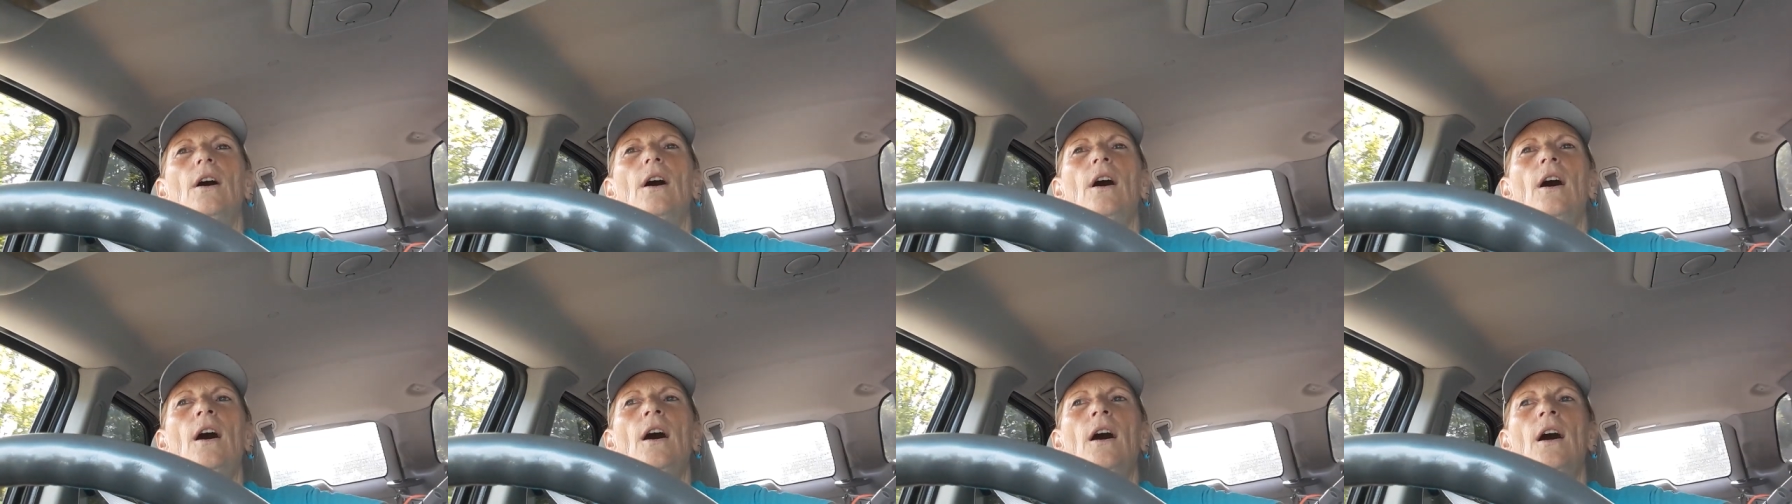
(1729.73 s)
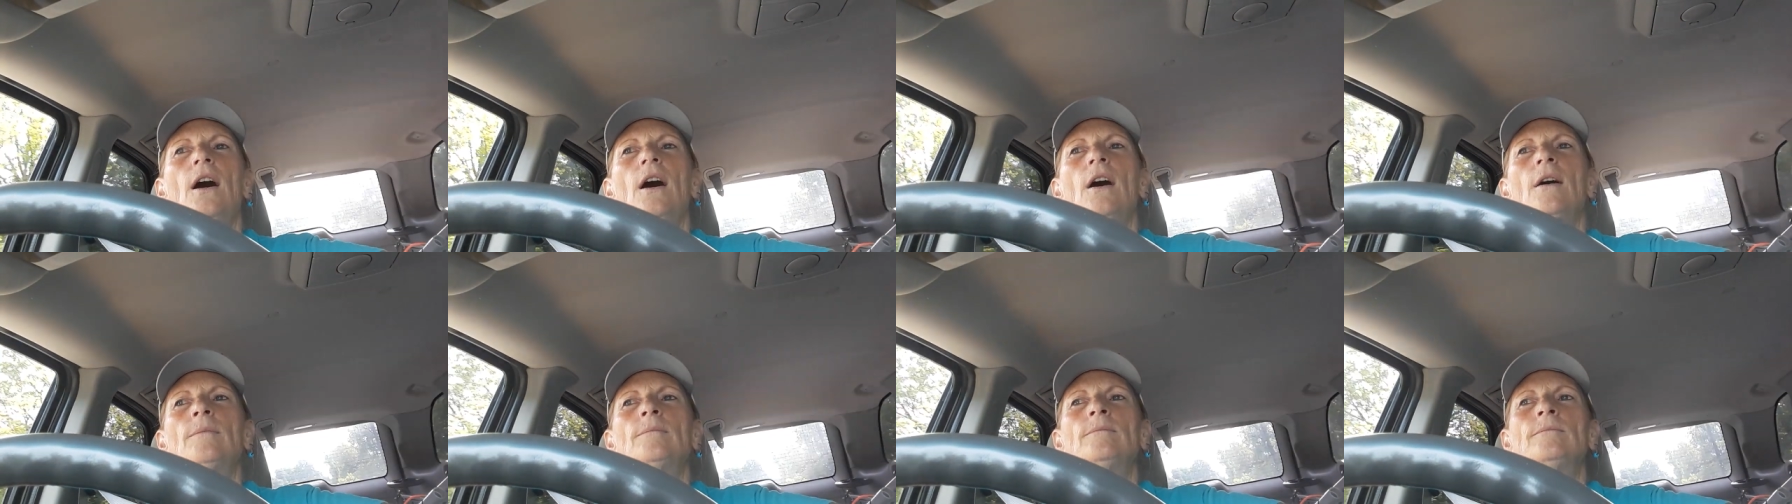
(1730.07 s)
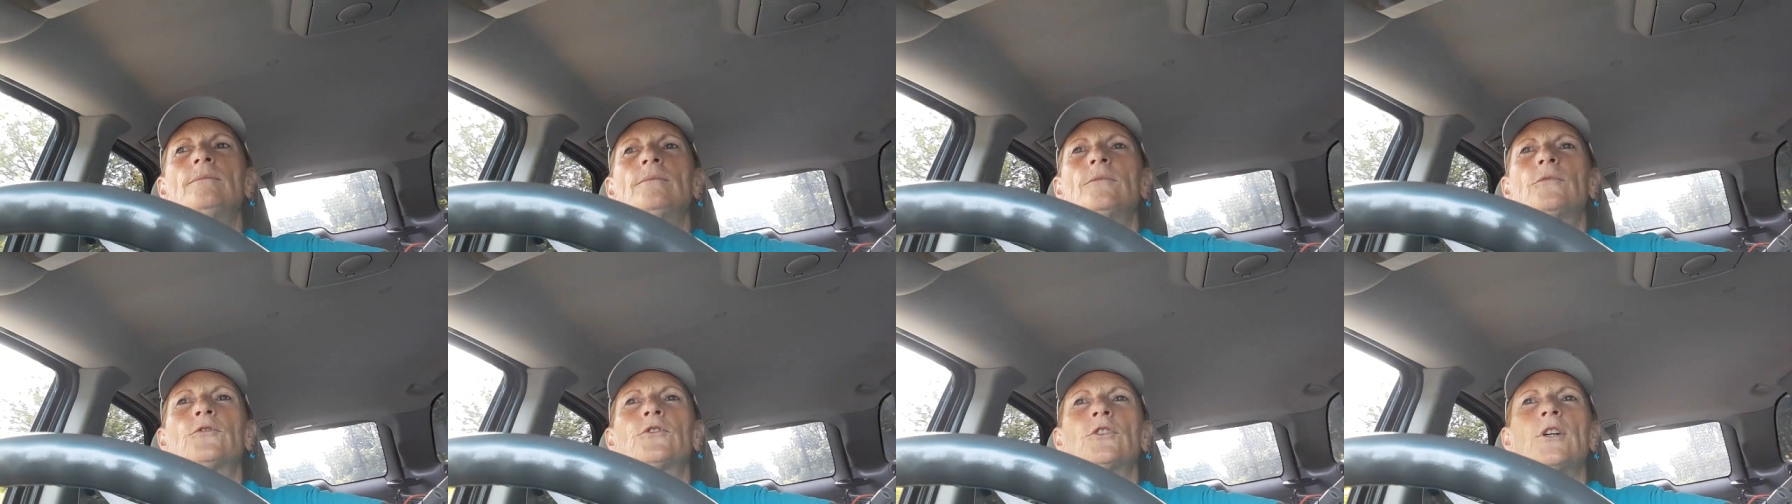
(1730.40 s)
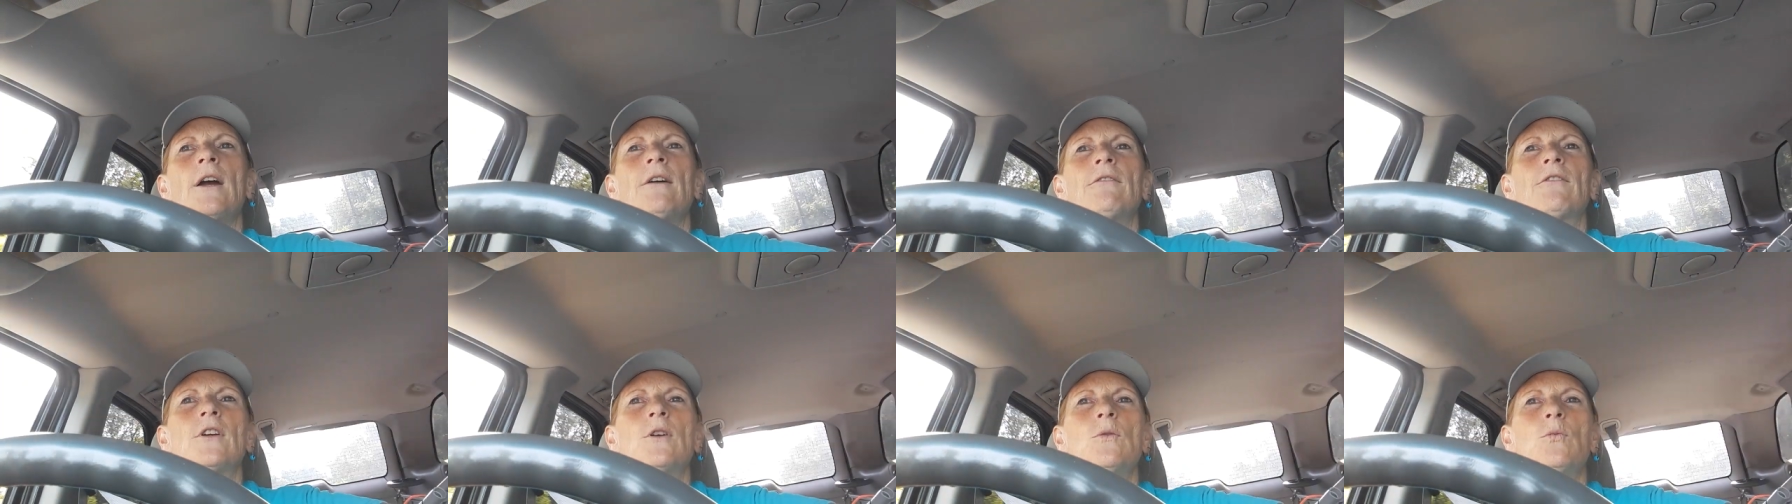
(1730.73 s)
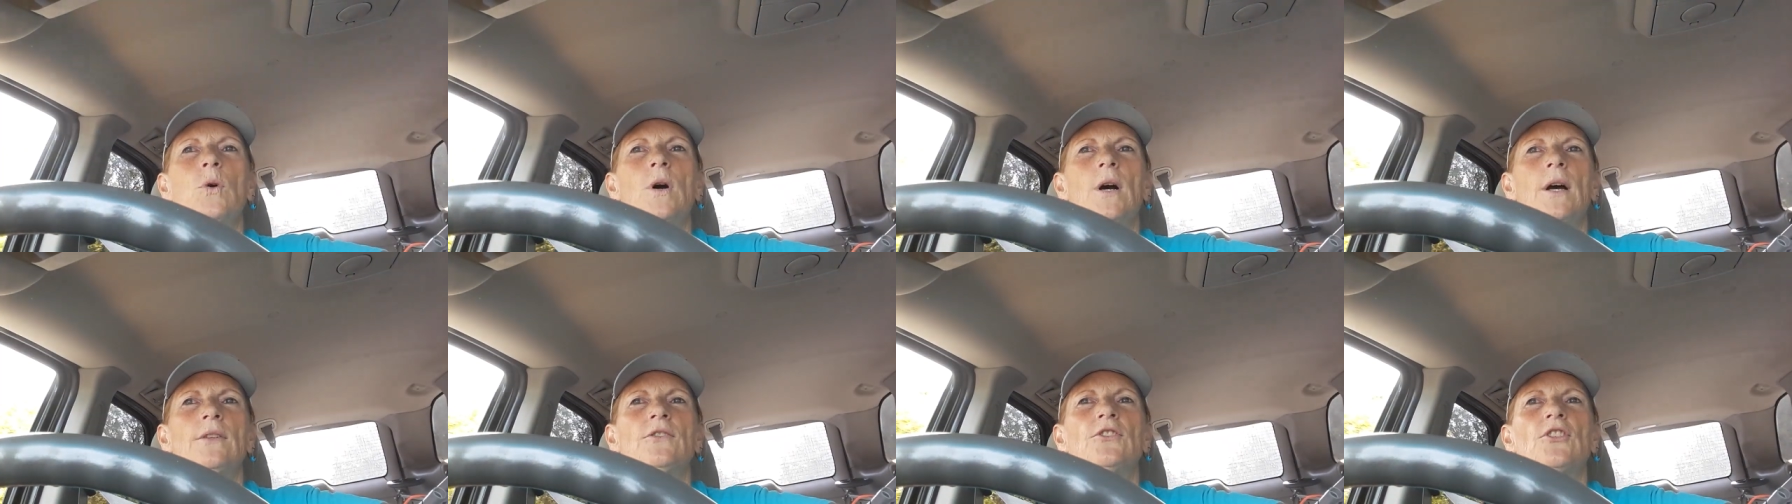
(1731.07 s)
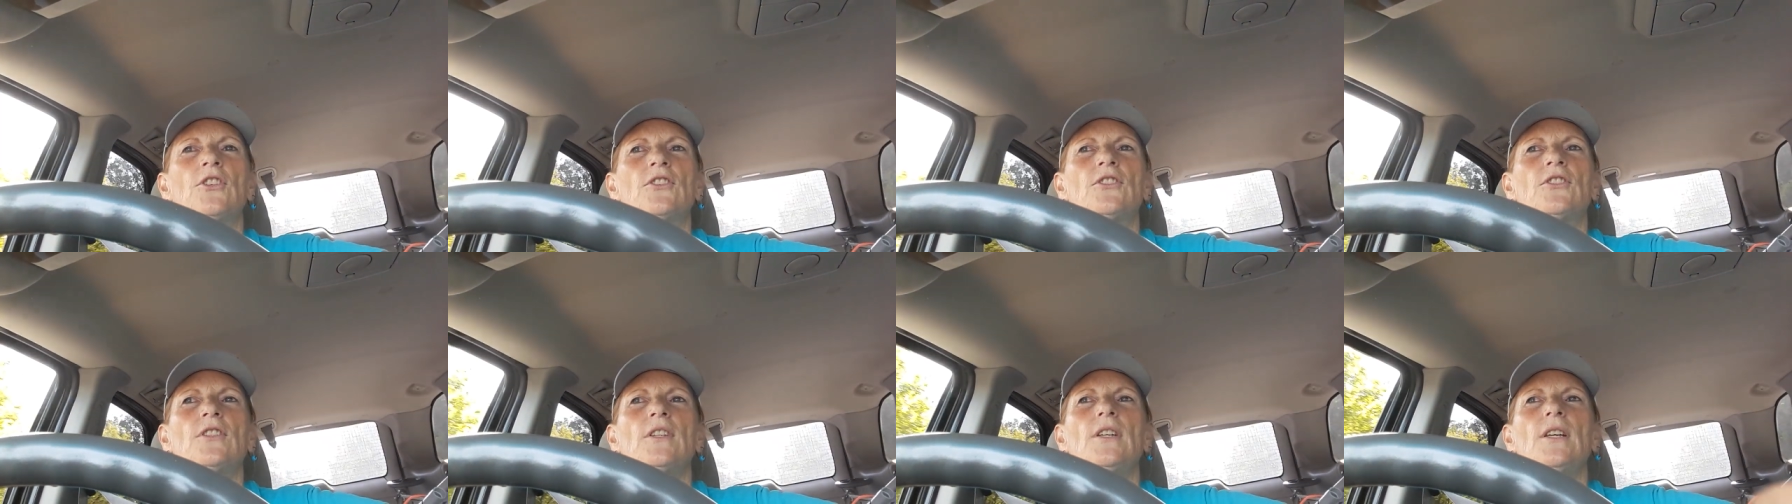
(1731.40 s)
um, for everyone
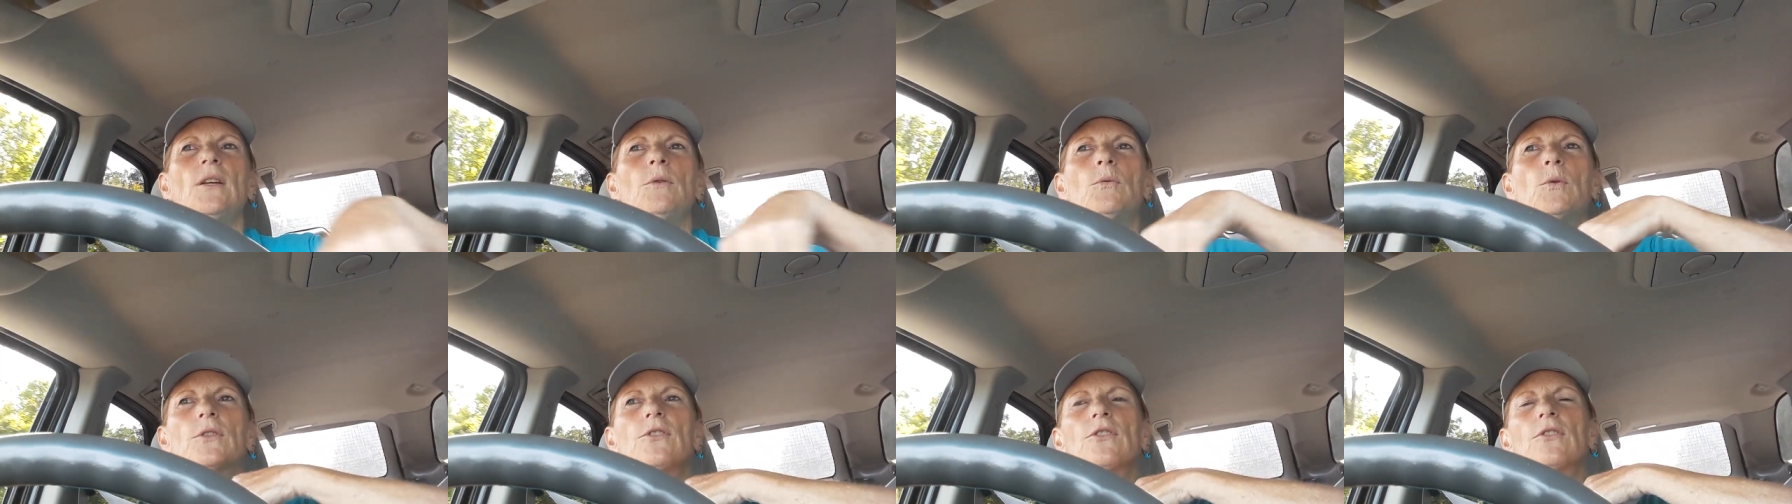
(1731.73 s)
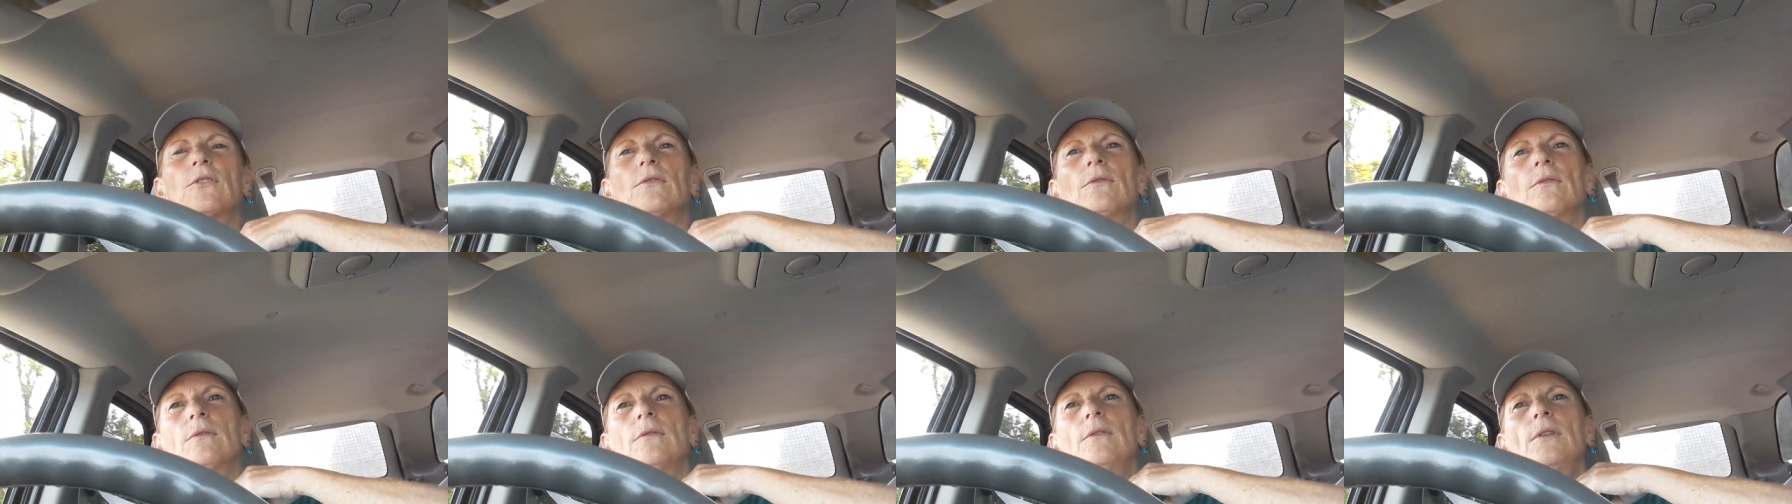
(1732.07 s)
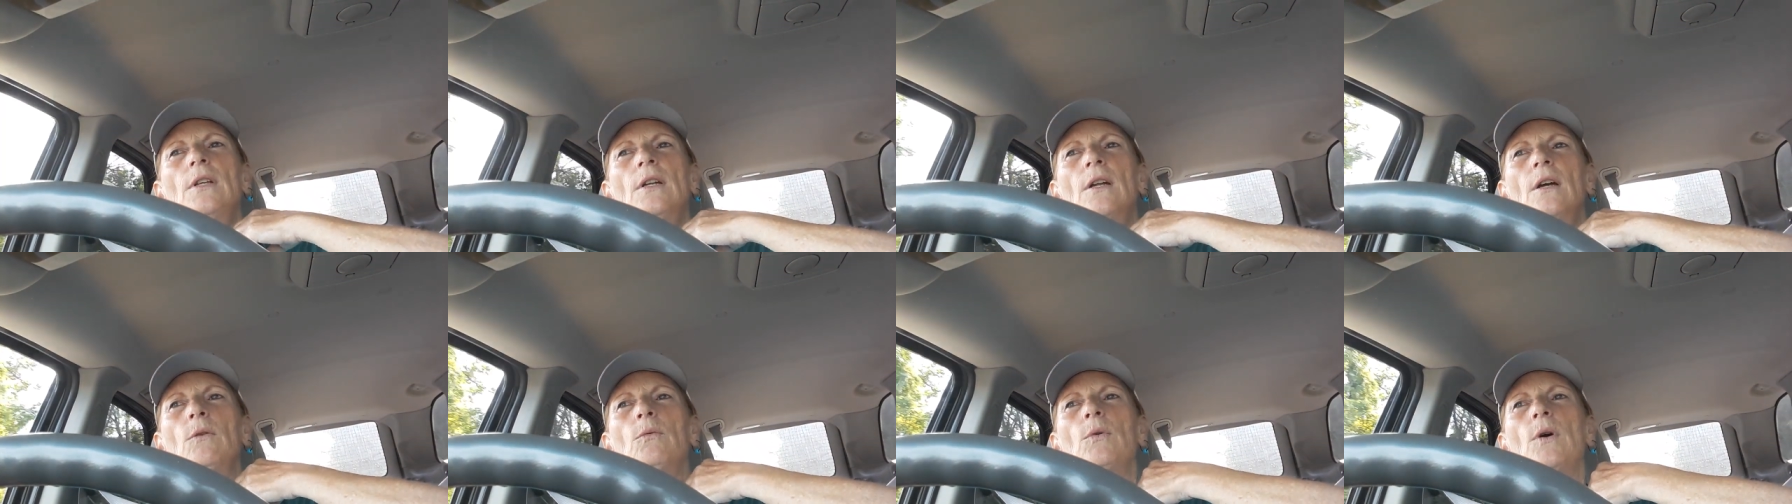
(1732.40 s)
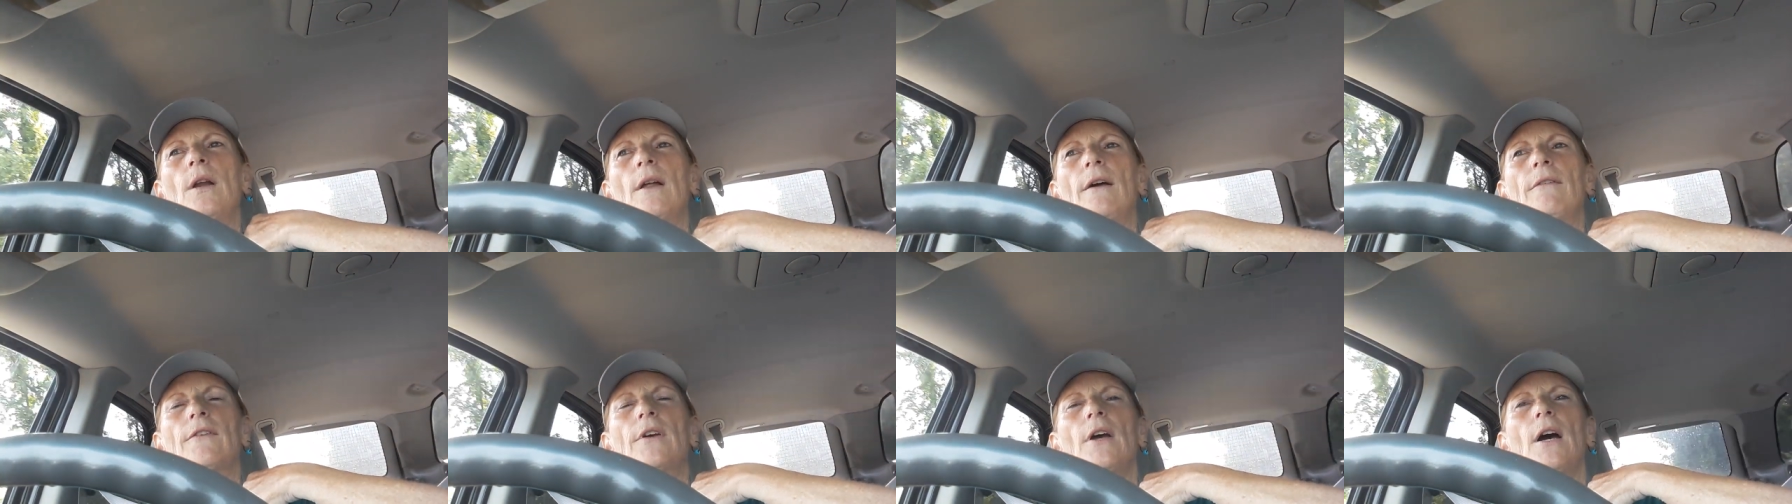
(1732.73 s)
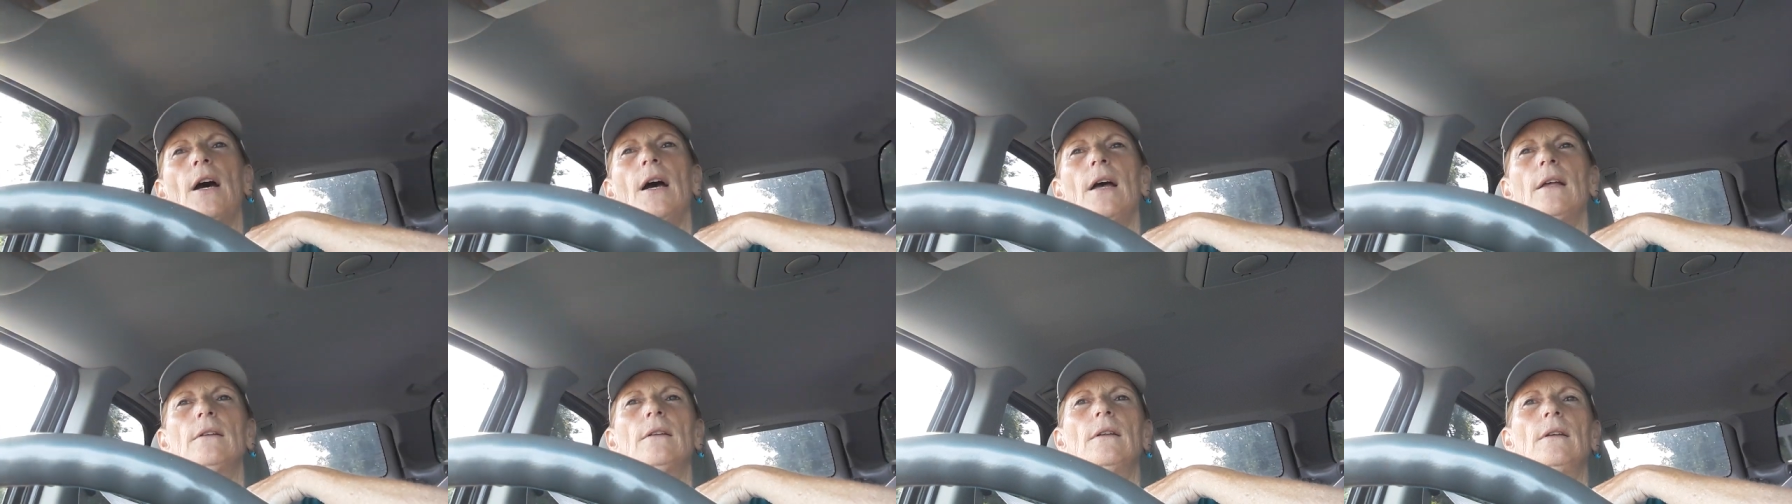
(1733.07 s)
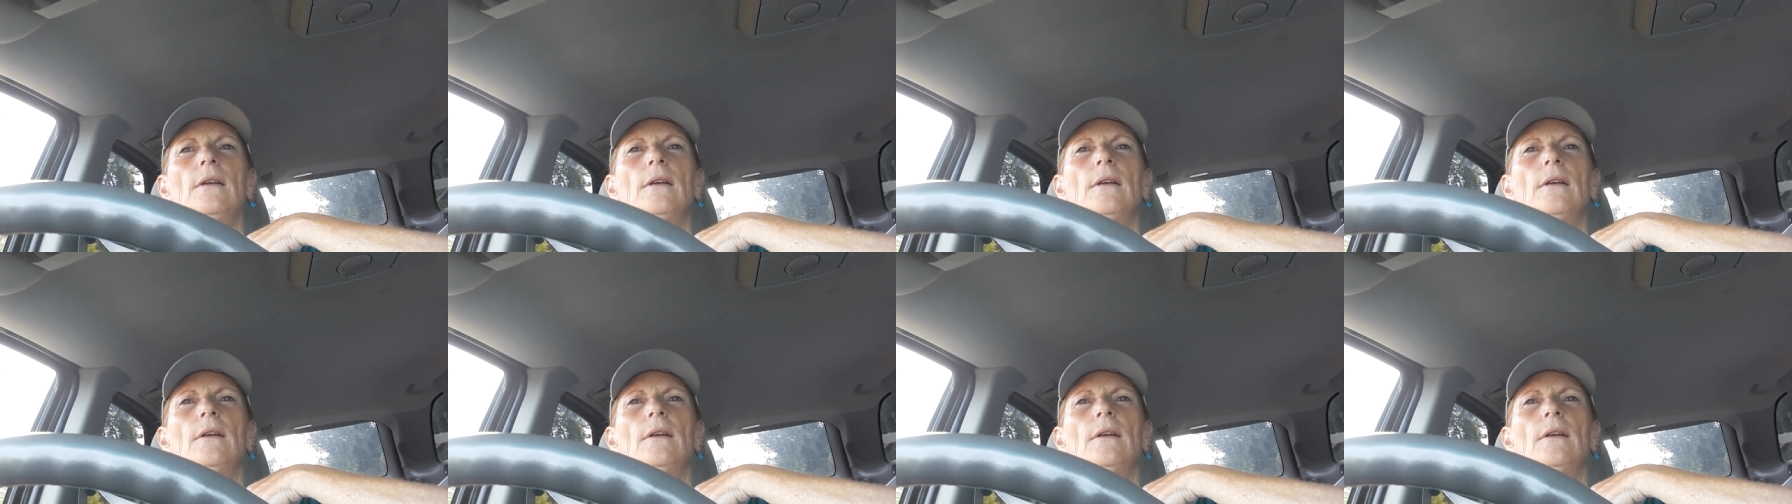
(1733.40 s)
to see what's you know, what I've got.